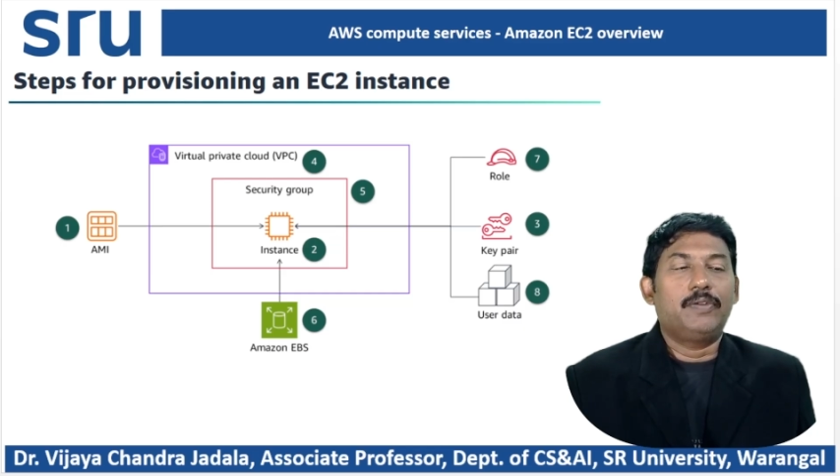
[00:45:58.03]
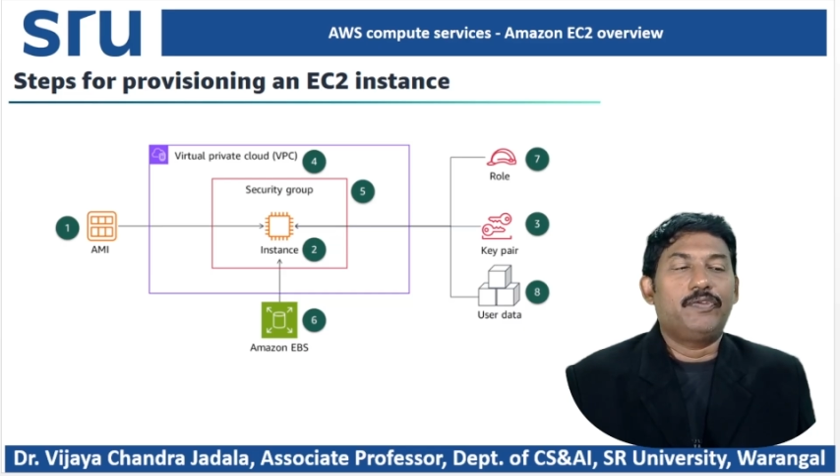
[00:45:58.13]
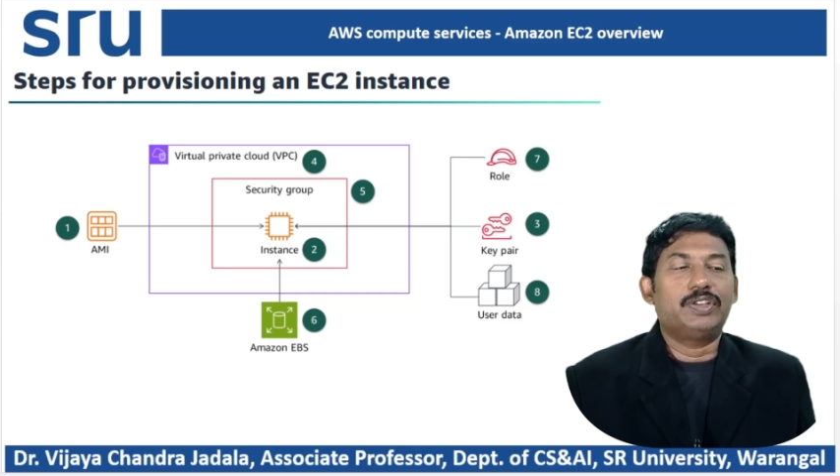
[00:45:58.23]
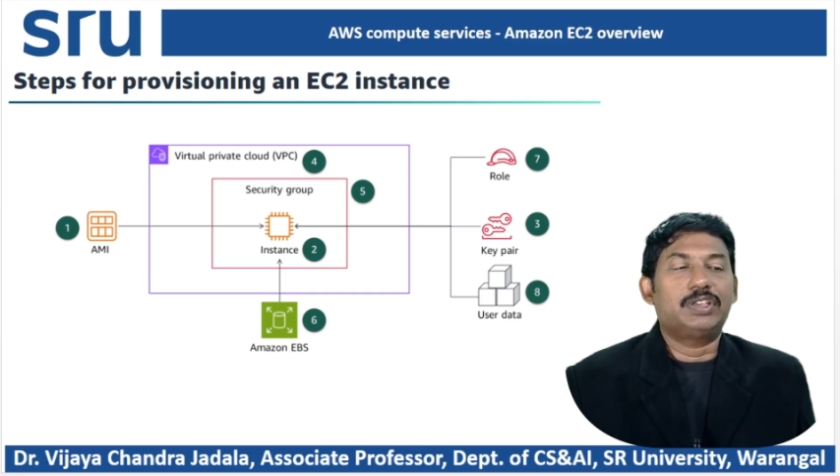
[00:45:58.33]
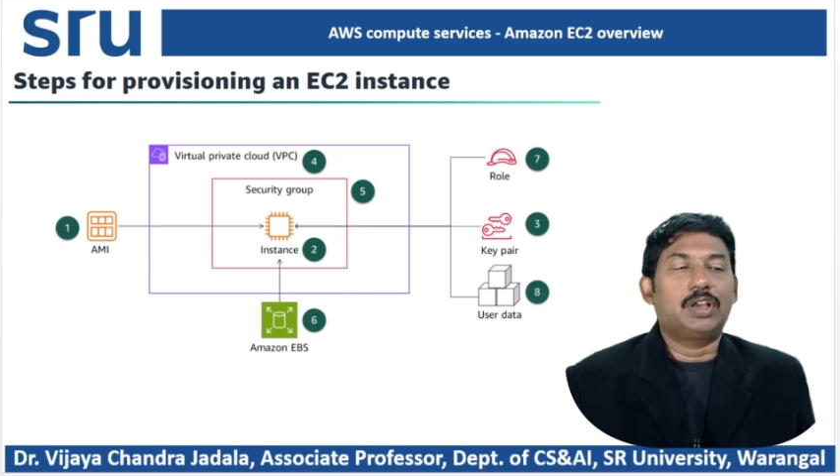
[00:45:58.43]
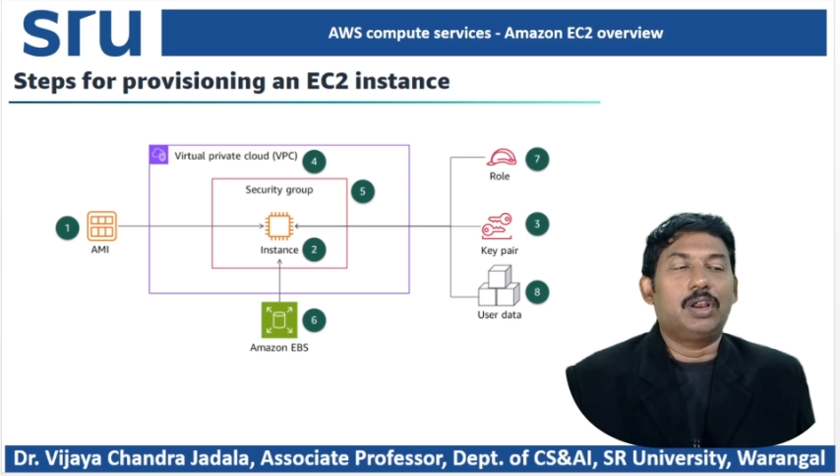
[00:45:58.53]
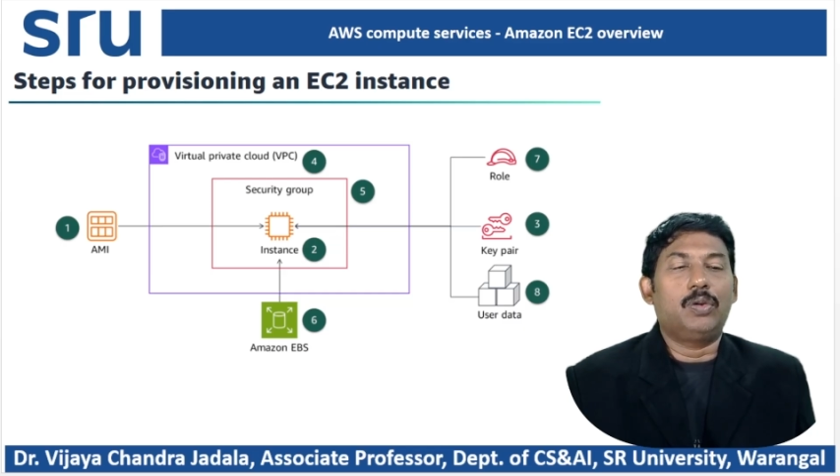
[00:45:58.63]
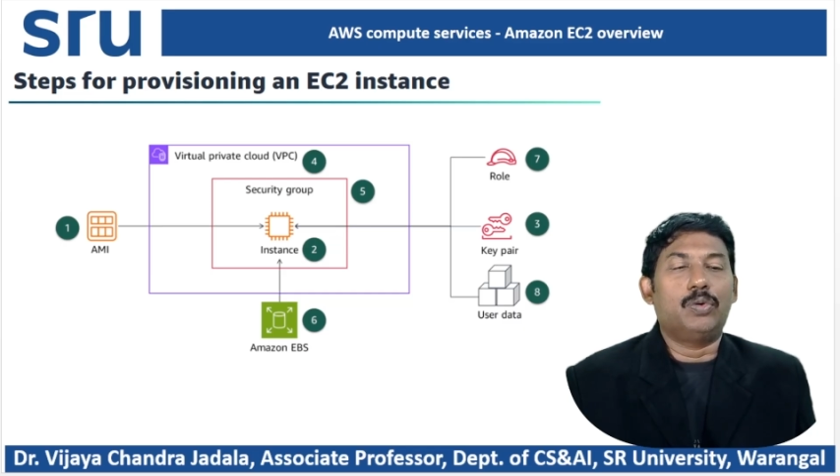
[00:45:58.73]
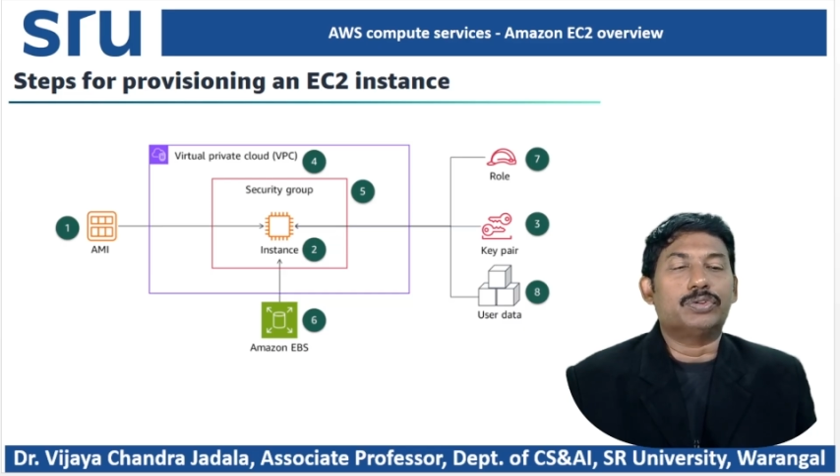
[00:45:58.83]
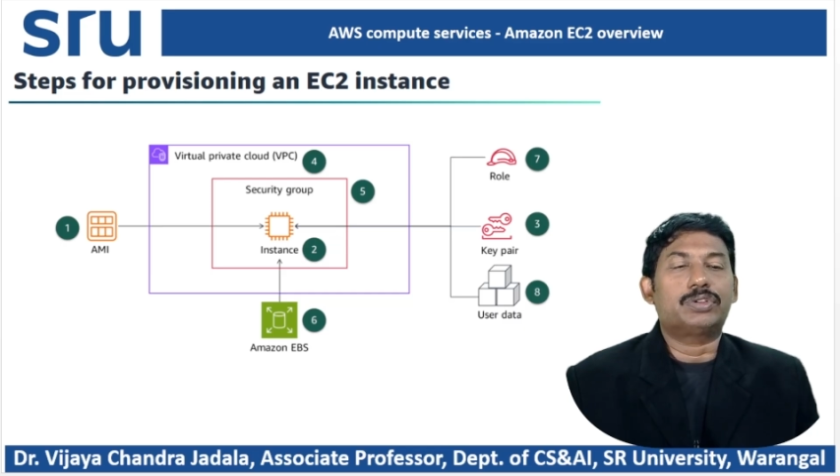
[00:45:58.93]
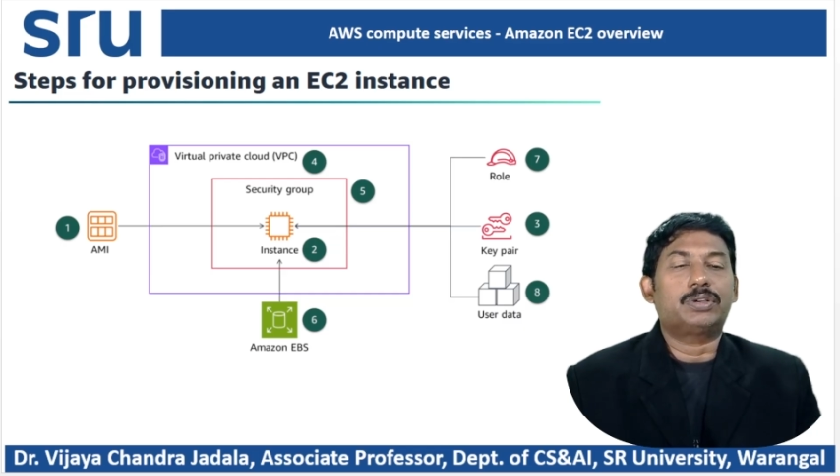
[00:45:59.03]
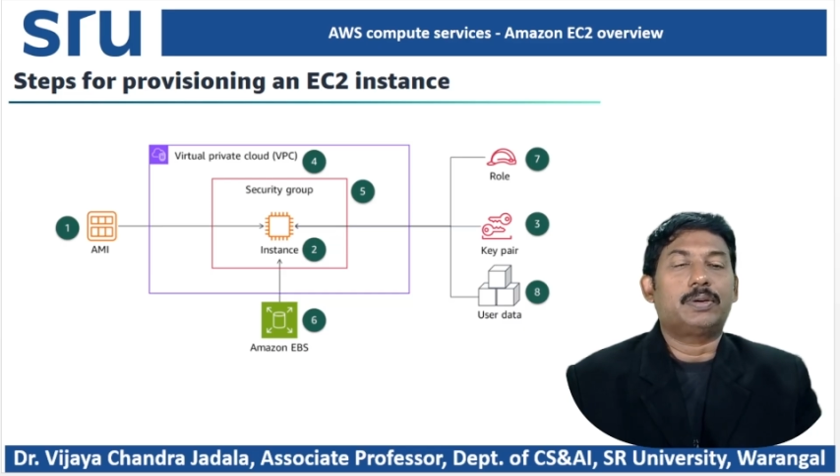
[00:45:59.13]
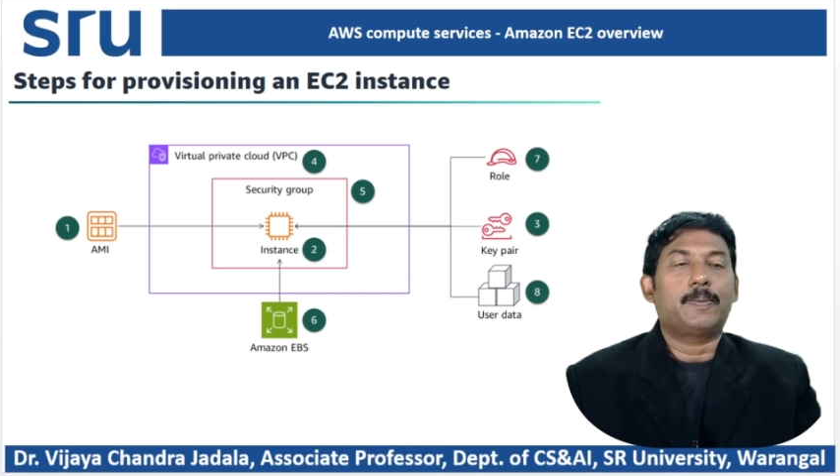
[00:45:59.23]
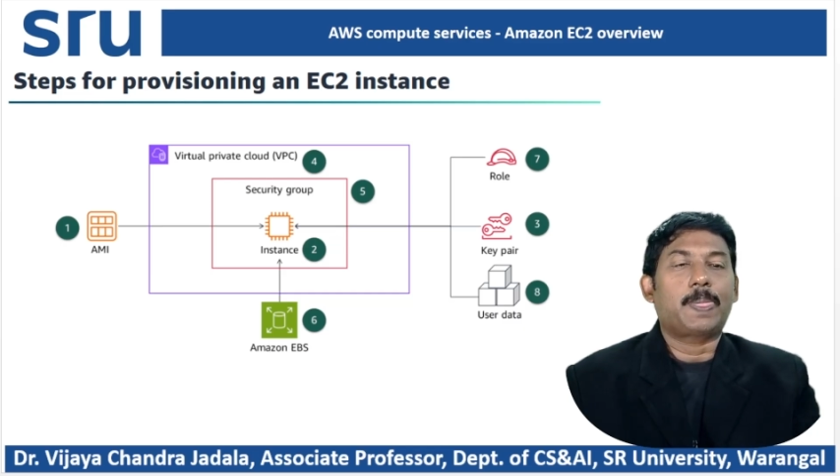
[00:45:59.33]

physical host.